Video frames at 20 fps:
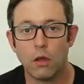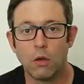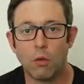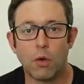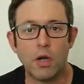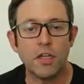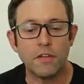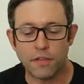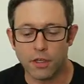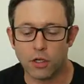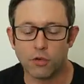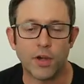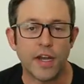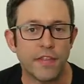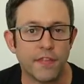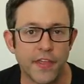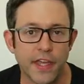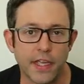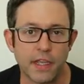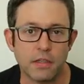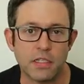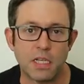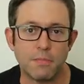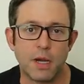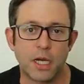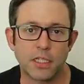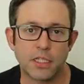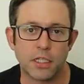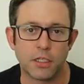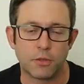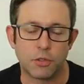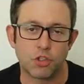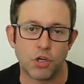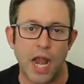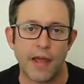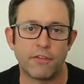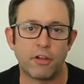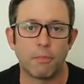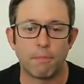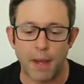One of the great things about the
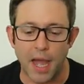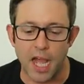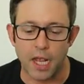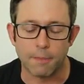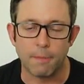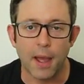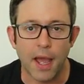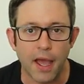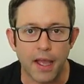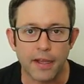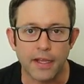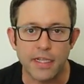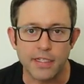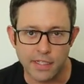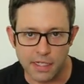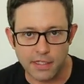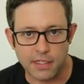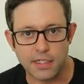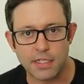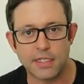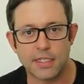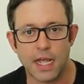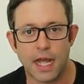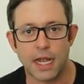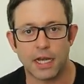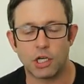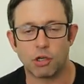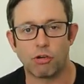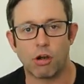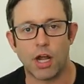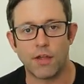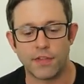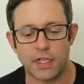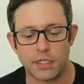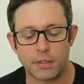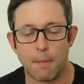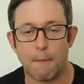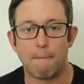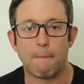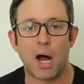travel backpack is it's designed around
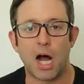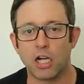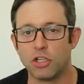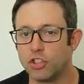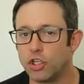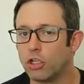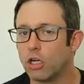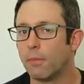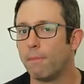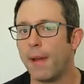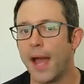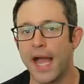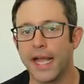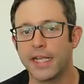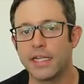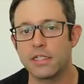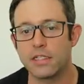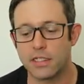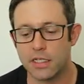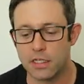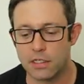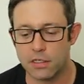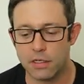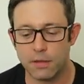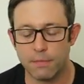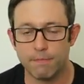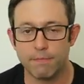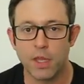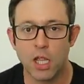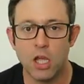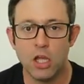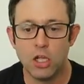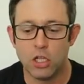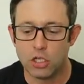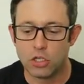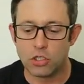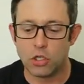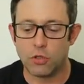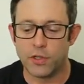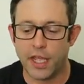this modular packing system,
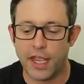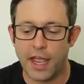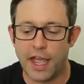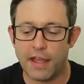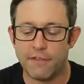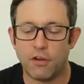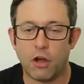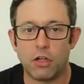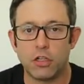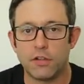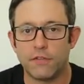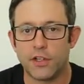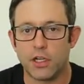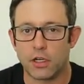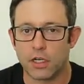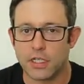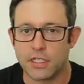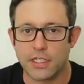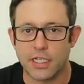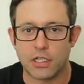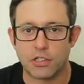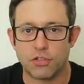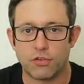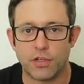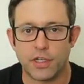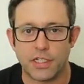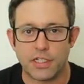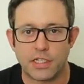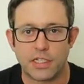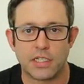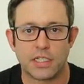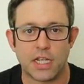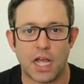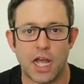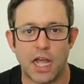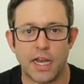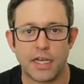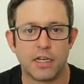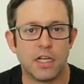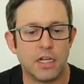so they have all of their accessories
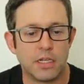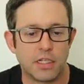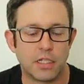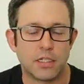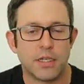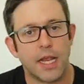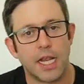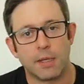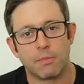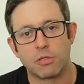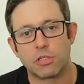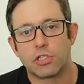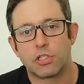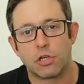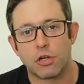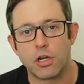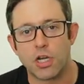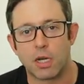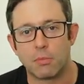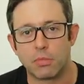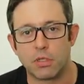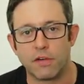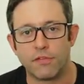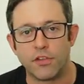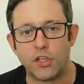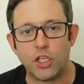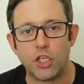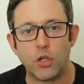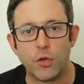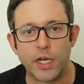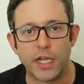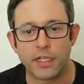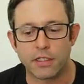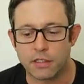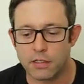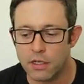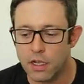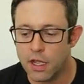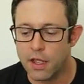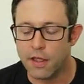designed to take up a certain number of units.